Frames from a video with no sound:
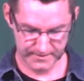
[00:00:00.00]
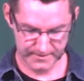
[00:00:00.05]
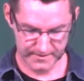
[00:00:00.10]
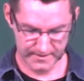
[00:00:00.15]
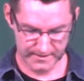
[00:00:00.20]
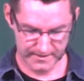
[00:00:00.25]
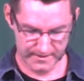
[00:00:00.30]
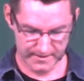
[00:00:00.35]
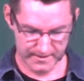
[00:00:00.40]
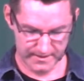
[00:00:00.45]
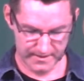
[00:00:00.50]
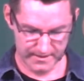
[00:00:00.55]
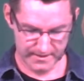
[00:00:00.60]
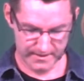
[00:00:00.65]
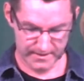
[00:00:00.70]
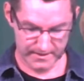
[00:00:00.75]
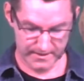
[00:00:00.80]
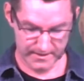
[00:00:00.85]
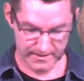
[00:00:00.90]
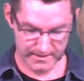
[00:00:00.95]

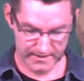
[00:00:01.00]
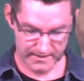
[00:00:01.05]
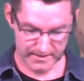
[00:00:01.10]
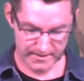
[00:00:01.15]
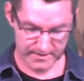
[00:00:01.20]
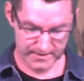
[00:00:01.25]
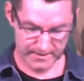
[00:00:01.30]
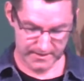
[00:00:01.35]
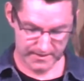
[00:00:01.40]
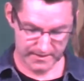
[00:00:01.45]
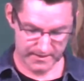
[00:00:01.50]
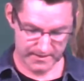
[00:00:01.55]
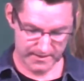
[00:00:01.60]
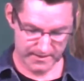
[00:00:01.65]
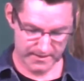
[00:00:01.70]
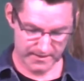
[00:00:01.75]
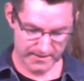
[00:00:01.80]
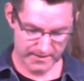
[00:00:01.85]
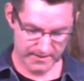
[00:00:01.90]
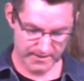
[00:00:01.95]

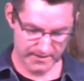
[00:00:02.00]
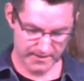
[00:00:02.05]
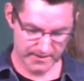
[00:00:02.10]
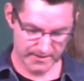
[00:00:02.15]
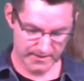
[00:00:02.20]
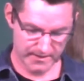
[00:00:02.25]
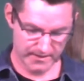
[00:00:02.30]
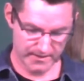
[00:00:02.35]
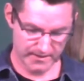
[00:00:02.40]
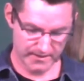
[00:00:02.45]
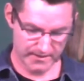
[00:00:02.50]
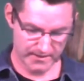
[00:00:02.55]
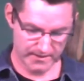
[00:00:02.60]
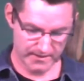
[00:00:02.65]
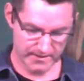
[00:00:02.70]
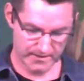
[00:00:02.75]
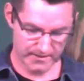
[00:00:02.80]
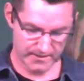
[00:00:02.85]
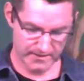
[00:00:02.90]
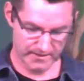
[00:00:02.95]

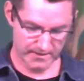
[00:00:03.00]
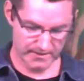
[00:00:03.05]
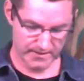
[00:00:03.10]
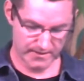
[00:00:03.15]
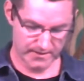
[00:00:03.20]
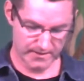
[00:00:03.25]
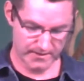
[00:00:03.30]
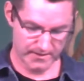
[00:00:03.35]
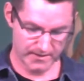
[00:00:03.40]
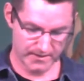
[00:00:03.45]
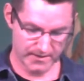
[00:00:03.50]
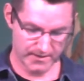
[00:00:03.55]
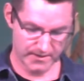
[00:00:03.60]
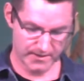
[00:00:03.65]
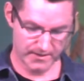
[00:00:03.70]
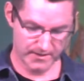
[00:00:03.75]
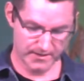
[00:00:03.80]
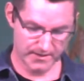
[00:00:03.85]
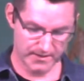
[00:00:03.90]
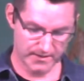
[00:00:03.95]
No one is speaking in this clip.